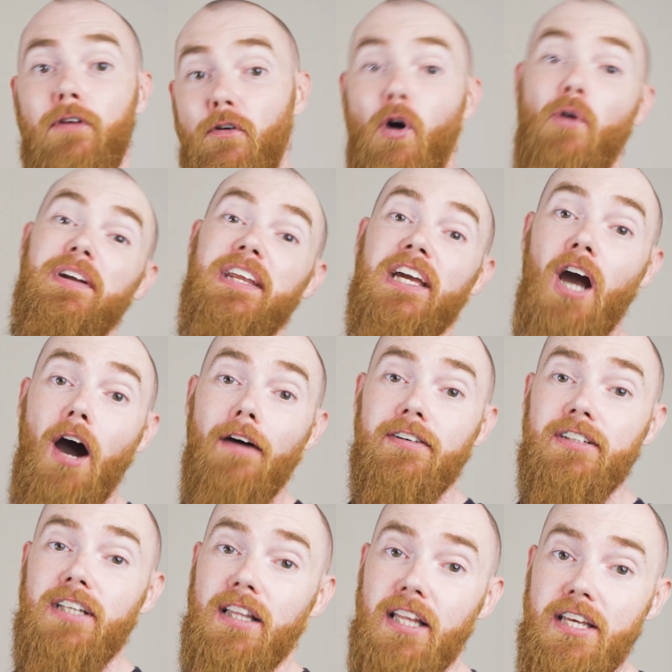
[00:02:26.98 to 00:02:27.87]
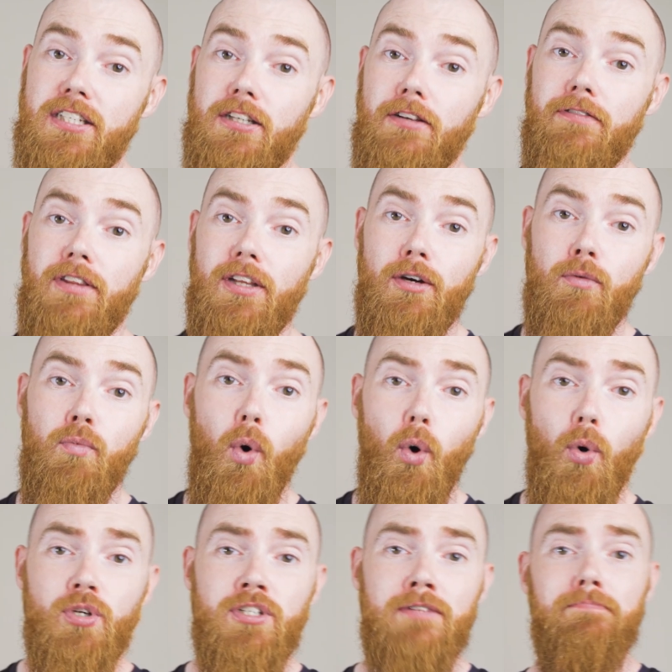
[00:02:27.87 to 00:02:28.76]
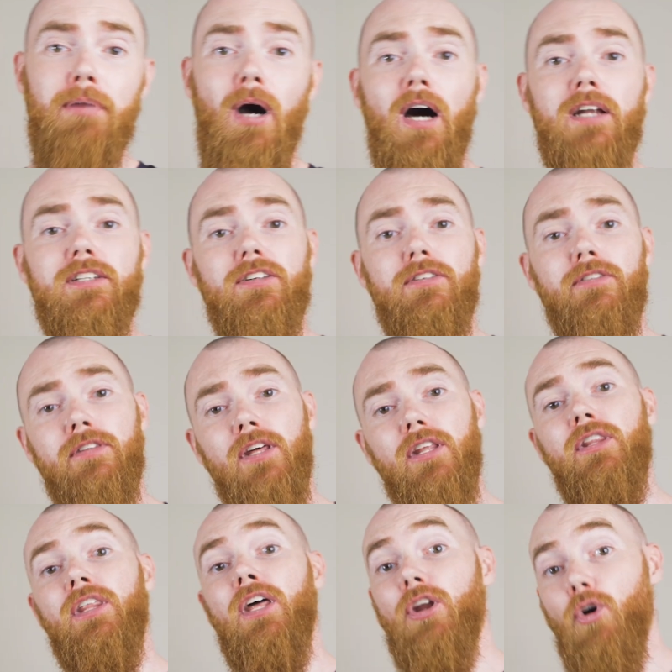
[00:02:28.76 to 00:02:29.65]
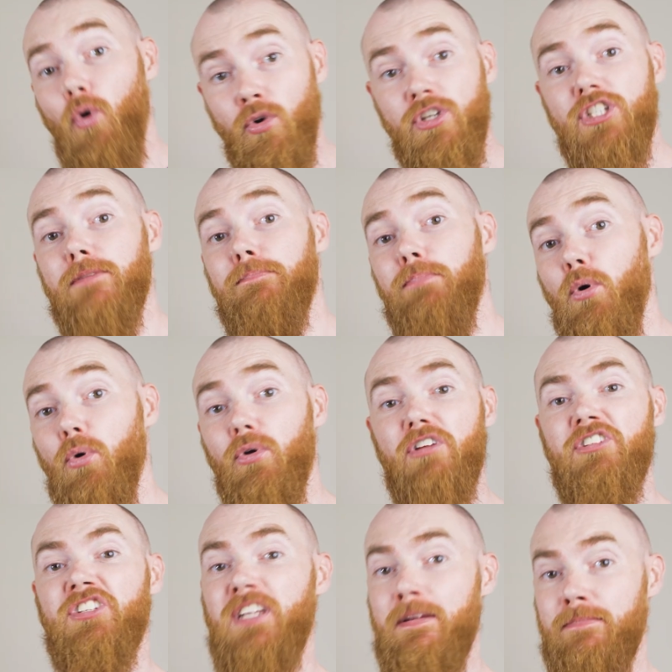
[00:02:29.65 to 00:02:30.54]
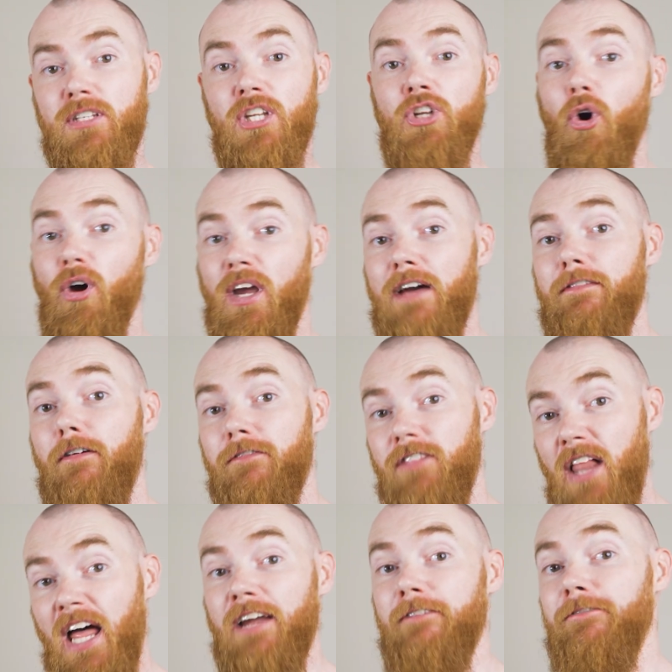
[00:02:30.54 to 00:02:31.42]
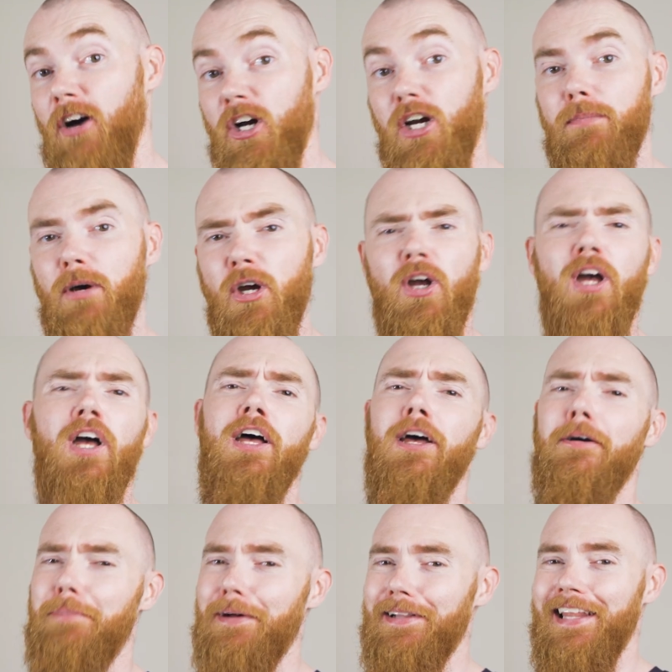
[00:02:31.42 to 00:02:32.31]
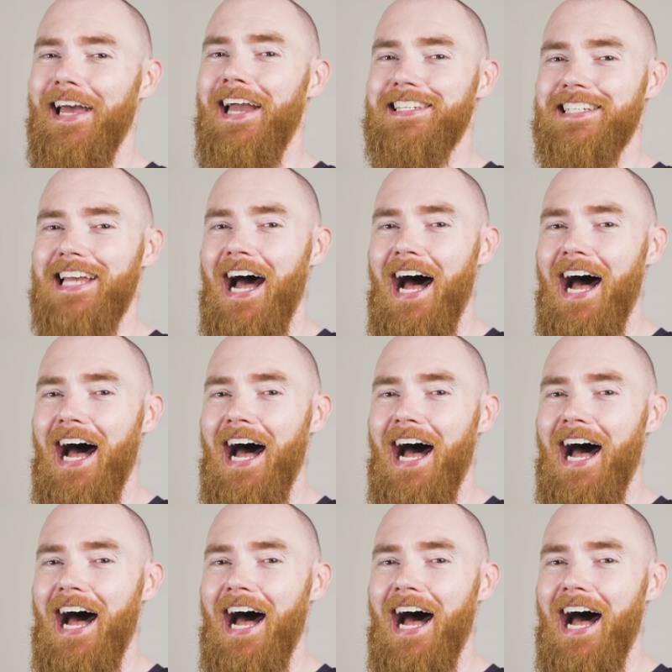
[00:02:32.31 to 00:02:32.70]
We've already covered a list of the woes in part two that their own supporters seem to not give a flying fuck about, but let's